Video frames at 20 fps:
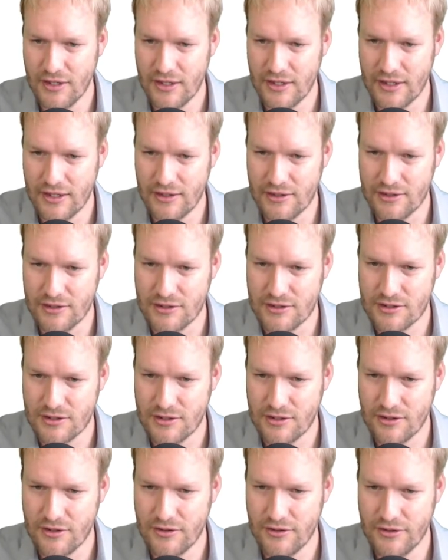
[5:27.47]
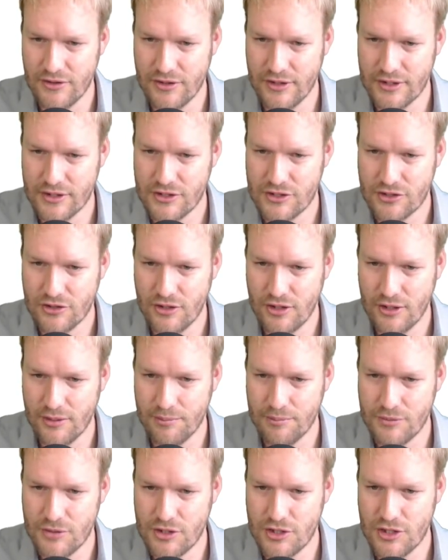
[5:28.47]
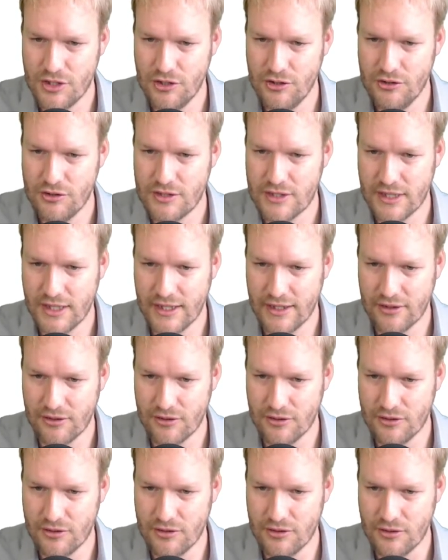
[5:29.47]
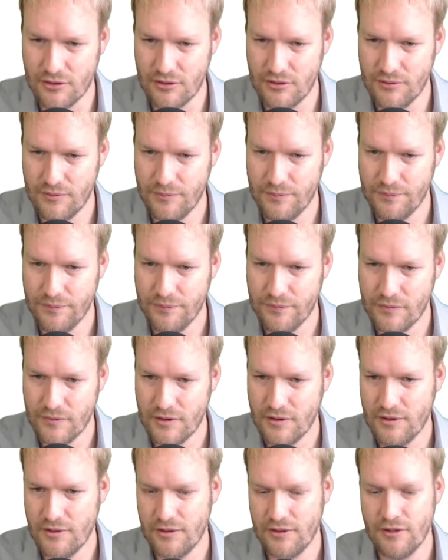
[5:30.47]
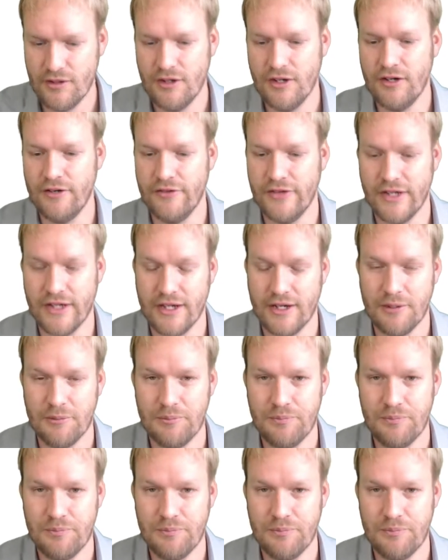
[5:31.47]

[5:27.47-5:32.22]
is this obtuse angle over here.